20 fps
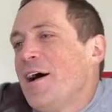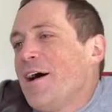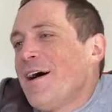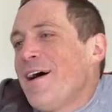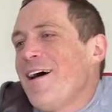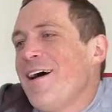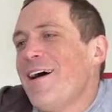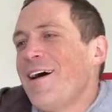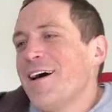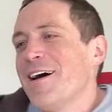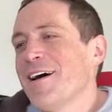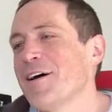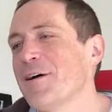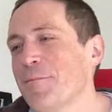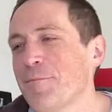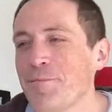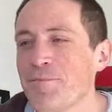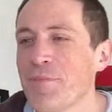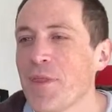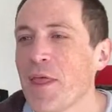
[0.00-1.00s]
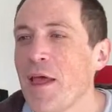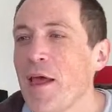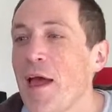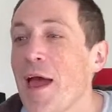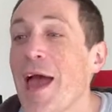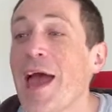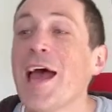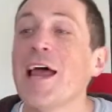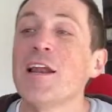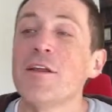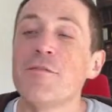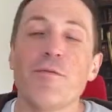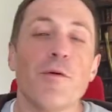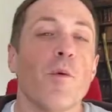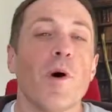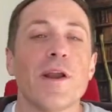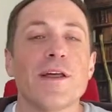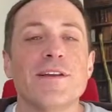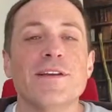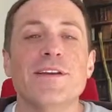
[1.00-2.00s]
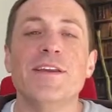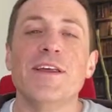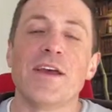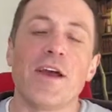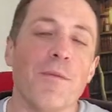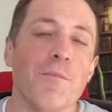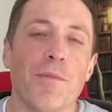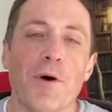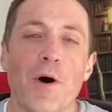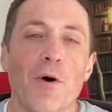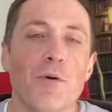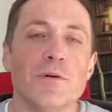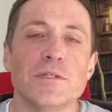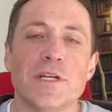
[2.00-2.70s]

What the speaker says: And if you wanted to decompose